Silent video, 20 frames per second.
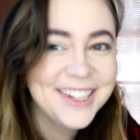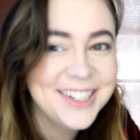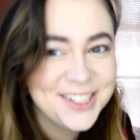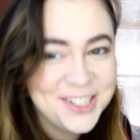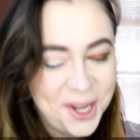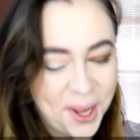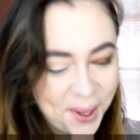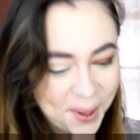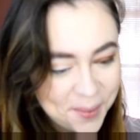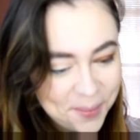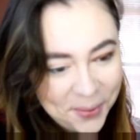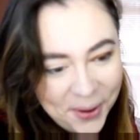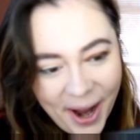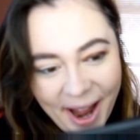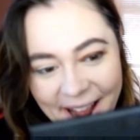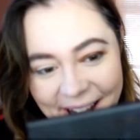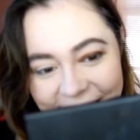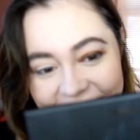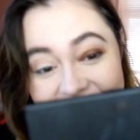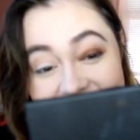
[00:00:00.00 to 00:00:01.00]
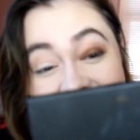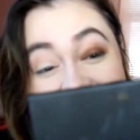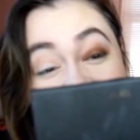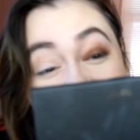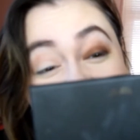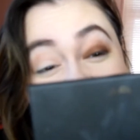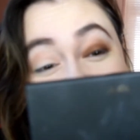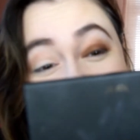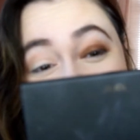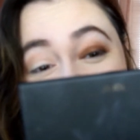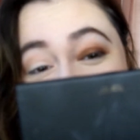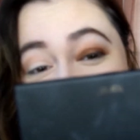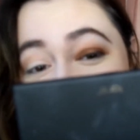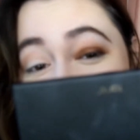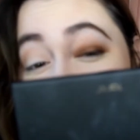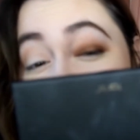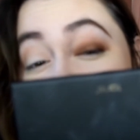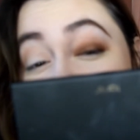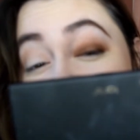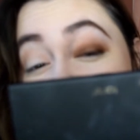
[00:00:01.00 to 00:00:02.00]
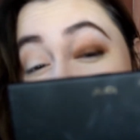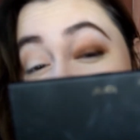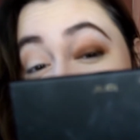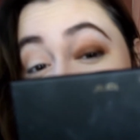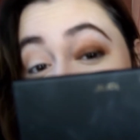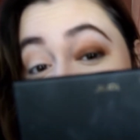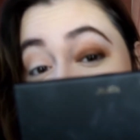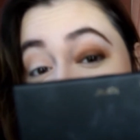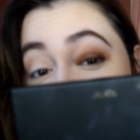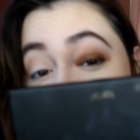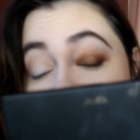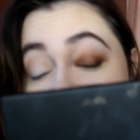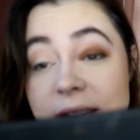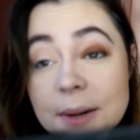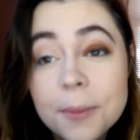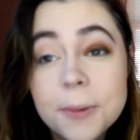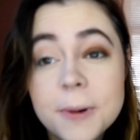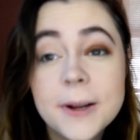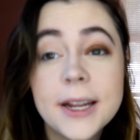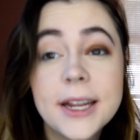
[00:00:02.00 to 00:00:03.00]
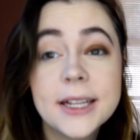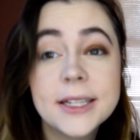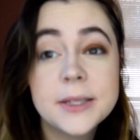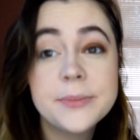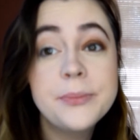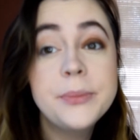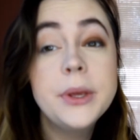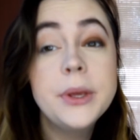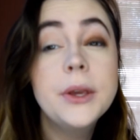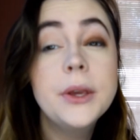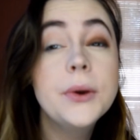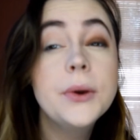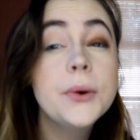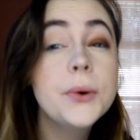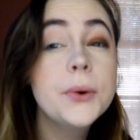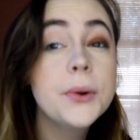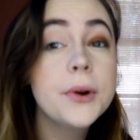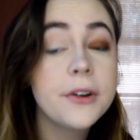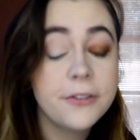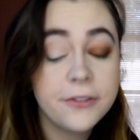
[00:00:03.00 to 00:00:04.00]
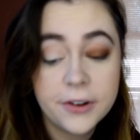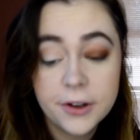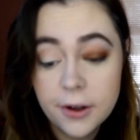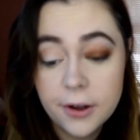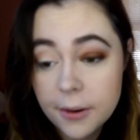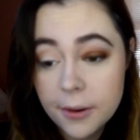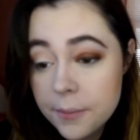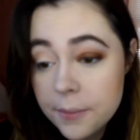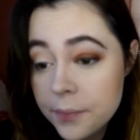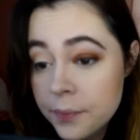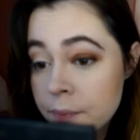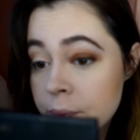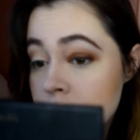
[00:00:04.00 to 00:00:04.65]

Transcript: Chocolate brown. It's so good. It's shimmery, it's beautiful.